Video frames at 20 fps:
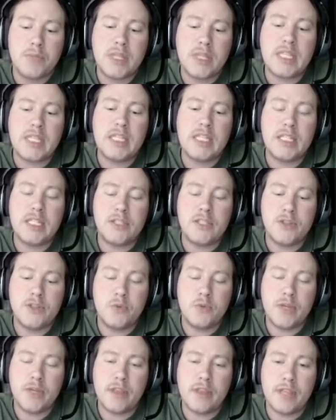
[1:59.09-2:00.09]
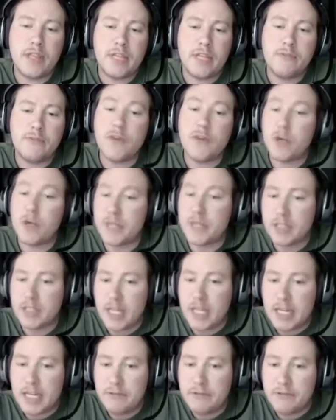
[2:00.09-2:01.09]
pleased with the
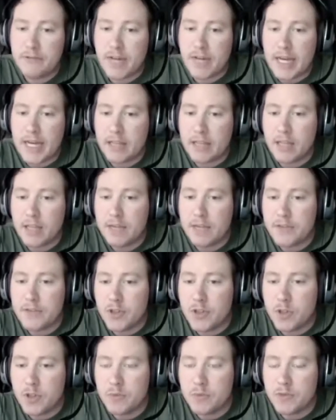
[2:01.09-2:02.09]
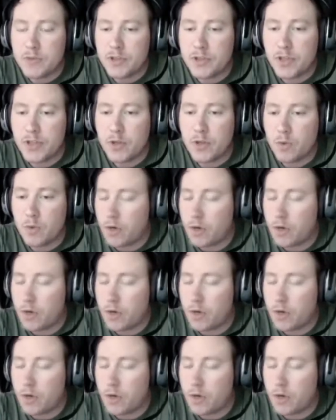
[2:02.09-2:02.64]
farming life, I left home to go